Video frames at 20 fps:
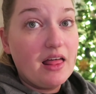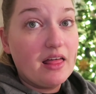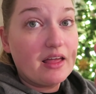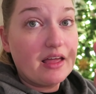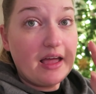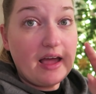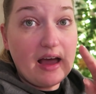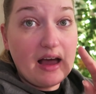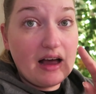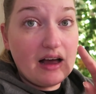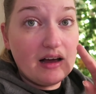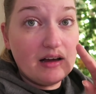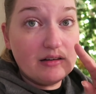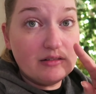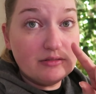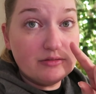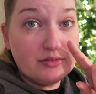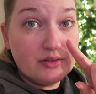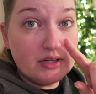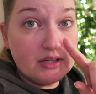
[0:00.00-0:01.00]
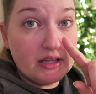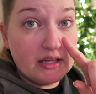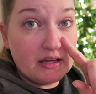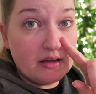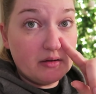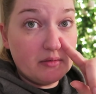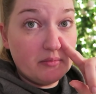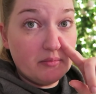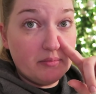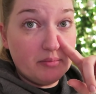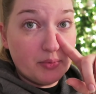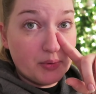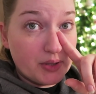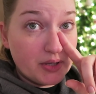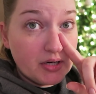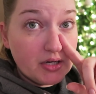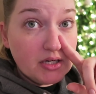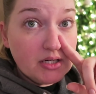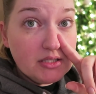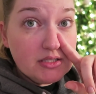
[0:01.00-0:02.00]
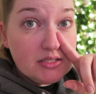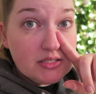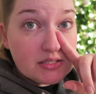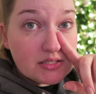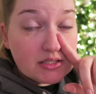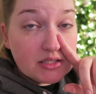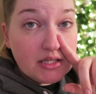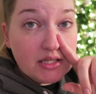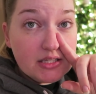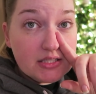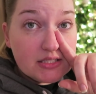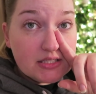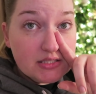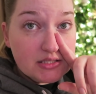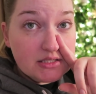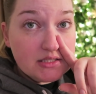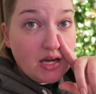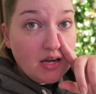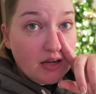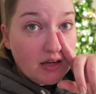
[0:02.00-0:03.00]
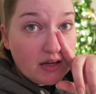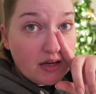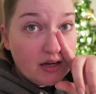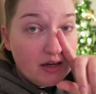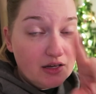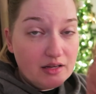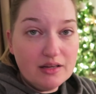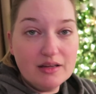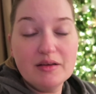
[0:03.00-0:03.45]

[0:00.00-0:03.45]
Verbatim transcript: like I have like boogers like stuck,